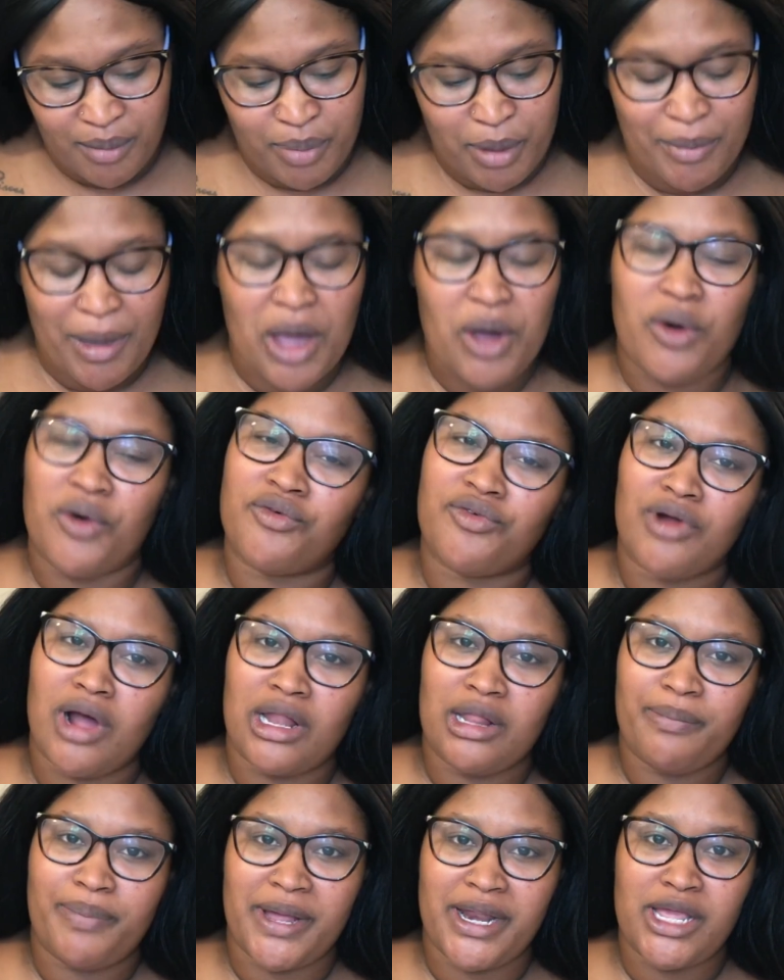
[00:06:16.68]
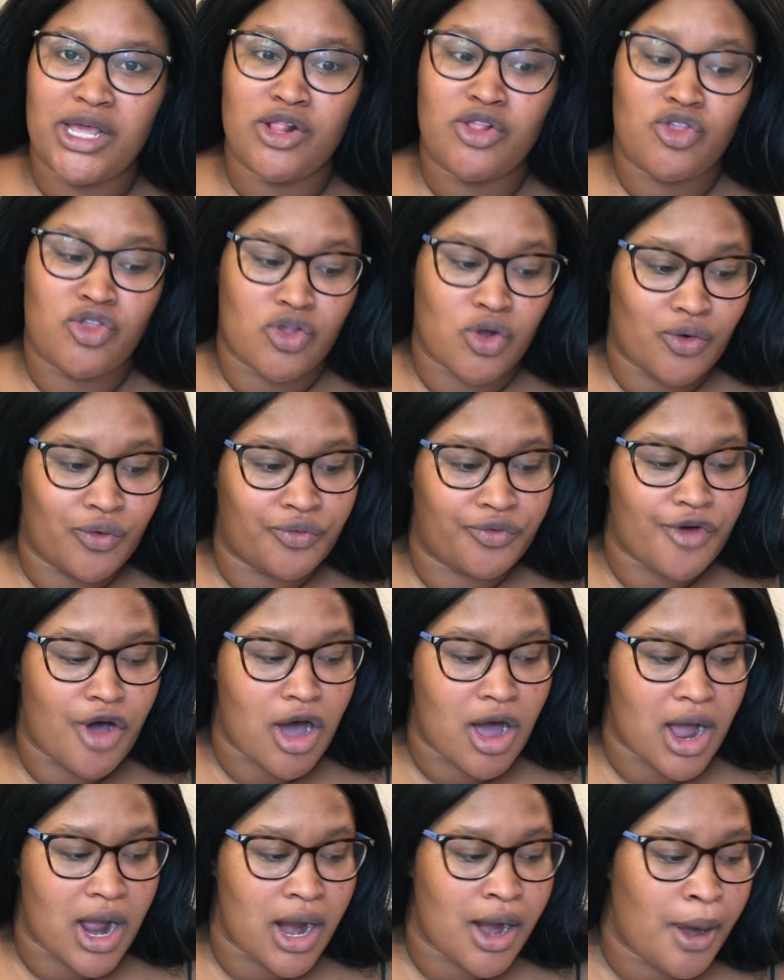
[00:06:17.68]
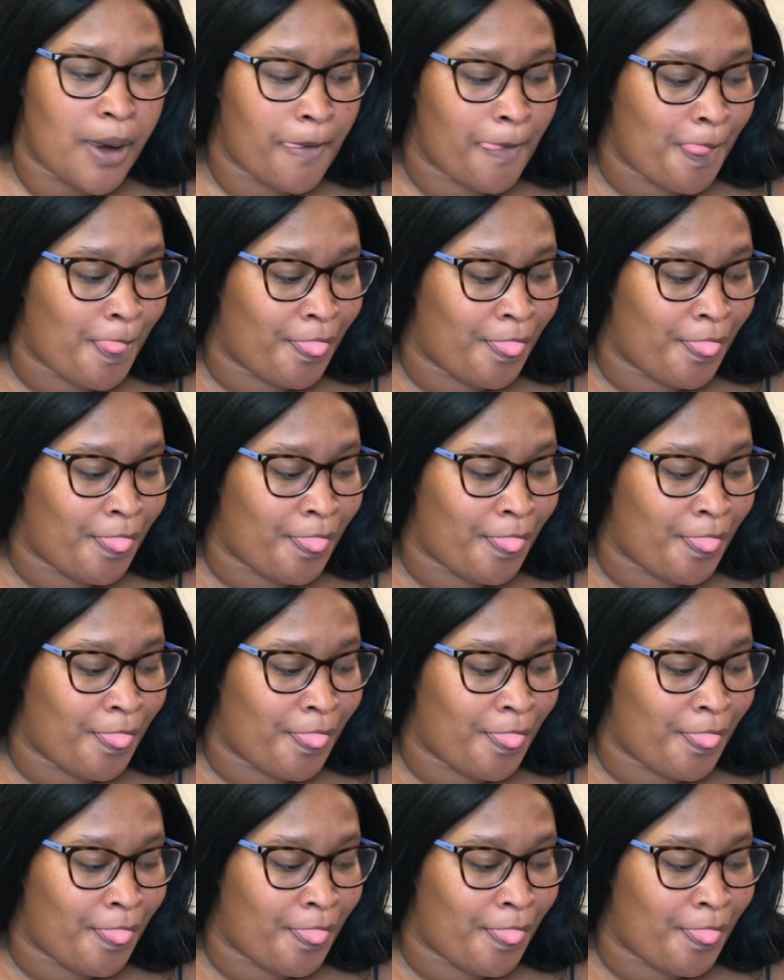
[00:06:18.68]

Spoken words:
But my overall opinion so far,